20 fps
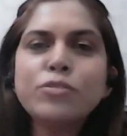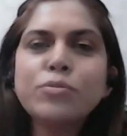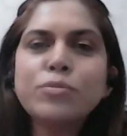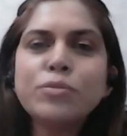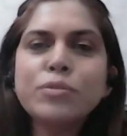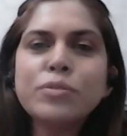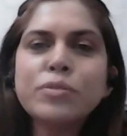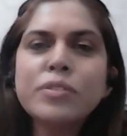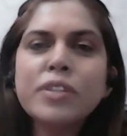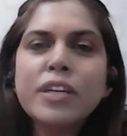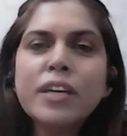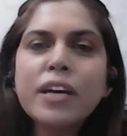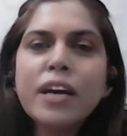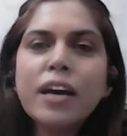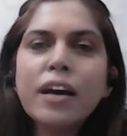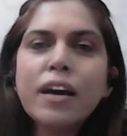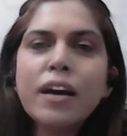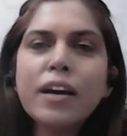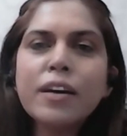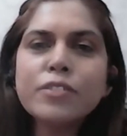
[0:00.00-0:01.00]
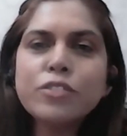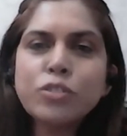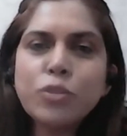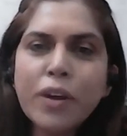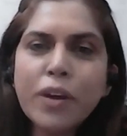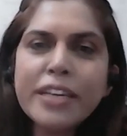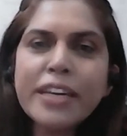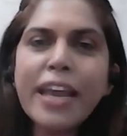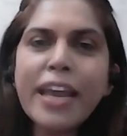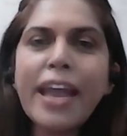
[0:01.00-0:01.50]
to
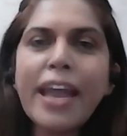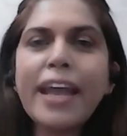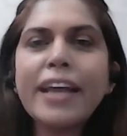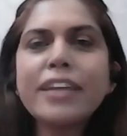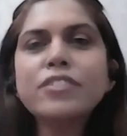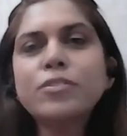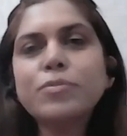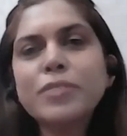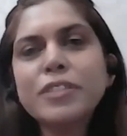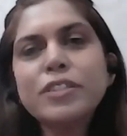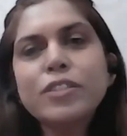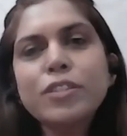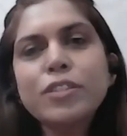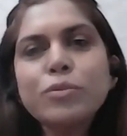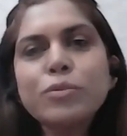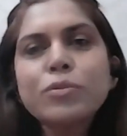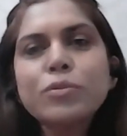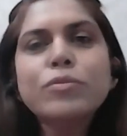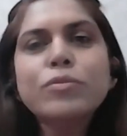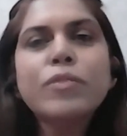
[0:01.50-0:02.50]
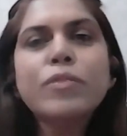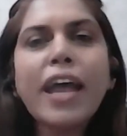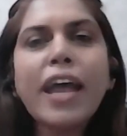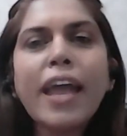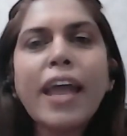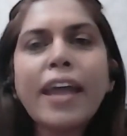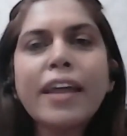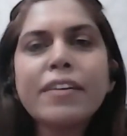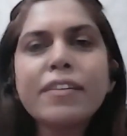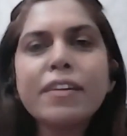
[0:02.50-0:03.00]
join hands with you
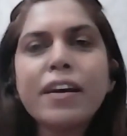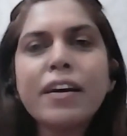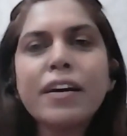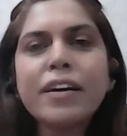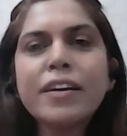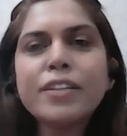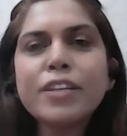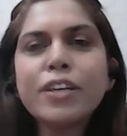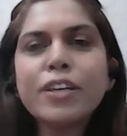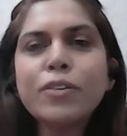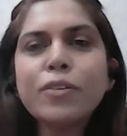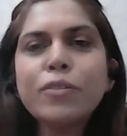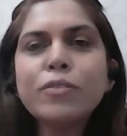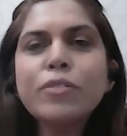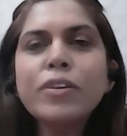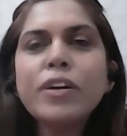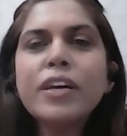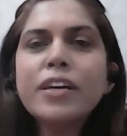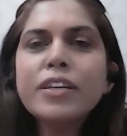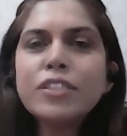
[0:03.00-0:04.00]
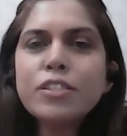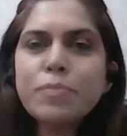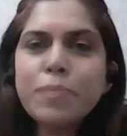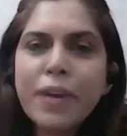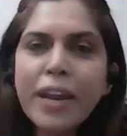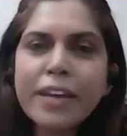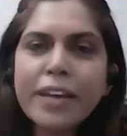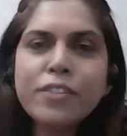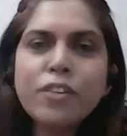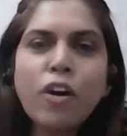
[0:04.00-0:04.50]
and
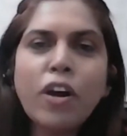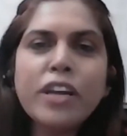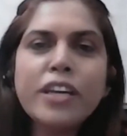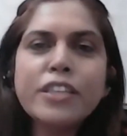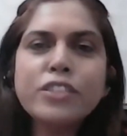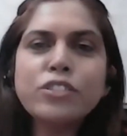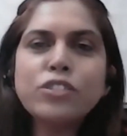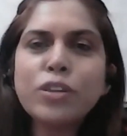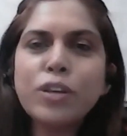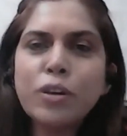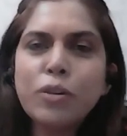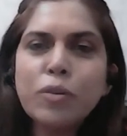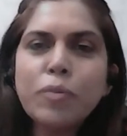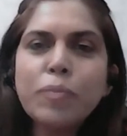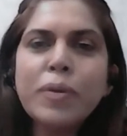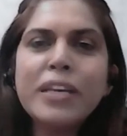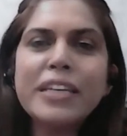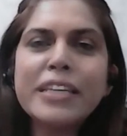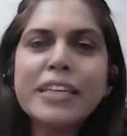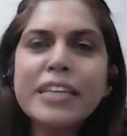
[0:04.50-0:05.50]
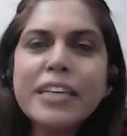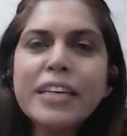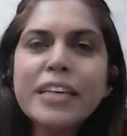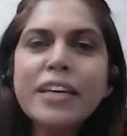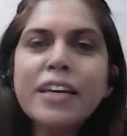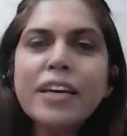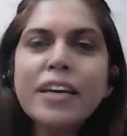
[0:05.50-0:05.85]
spread knowledge globally.